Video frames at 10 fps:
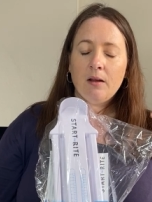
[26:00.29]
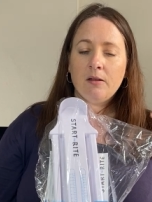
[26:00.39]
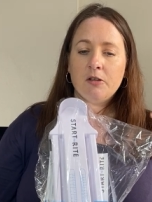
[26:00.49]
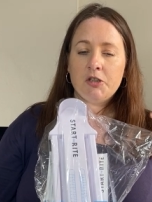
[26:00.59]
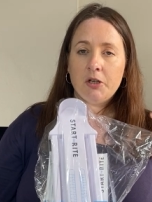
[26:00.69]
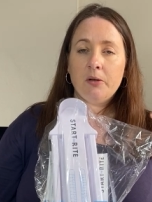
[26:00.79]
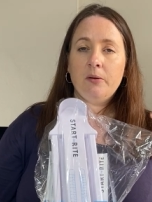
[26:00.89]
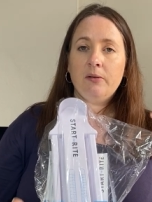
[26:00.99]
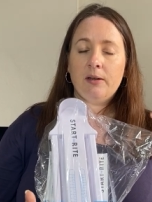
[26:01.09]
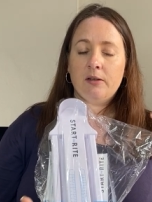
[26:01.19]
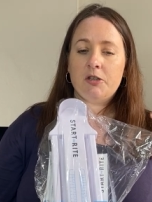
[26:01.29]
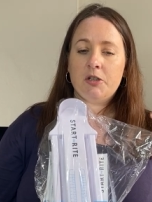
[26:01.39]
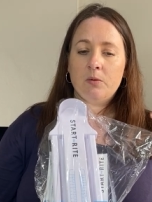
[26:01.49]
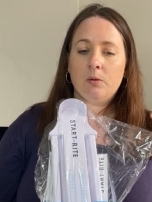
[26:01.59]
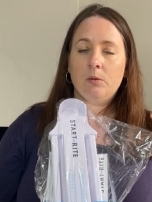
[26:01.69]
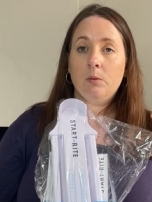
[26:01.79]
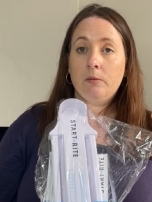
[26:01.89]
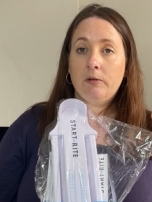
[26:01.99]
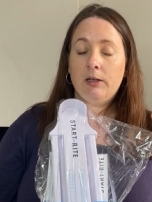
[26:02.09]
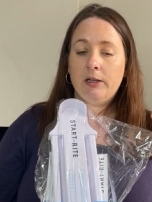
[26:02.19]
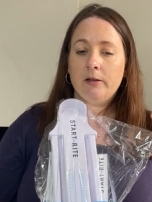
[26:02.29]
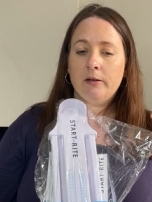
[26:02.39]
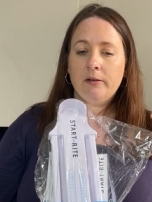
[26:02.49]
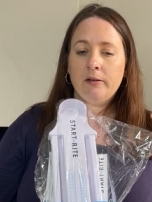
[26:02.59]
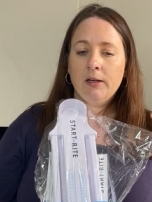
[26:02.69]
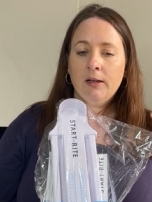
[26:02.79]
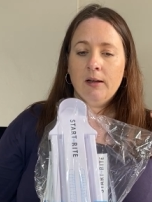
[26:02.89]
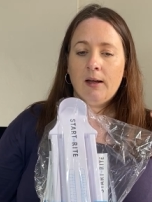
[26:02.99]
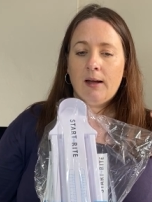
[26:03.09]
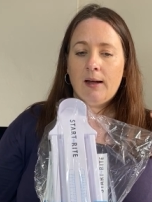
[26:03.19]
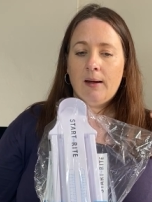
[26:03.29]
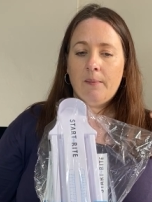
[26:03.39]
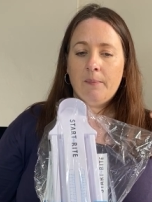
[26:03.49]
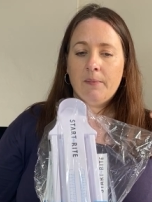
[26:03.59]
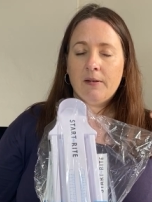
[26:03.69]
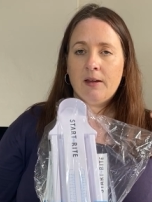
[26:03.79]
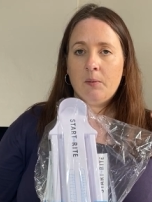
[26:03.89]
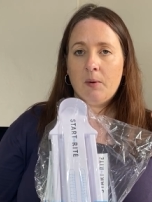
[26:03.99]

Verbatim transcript: The shoes in the shoe haul were really good, um, and they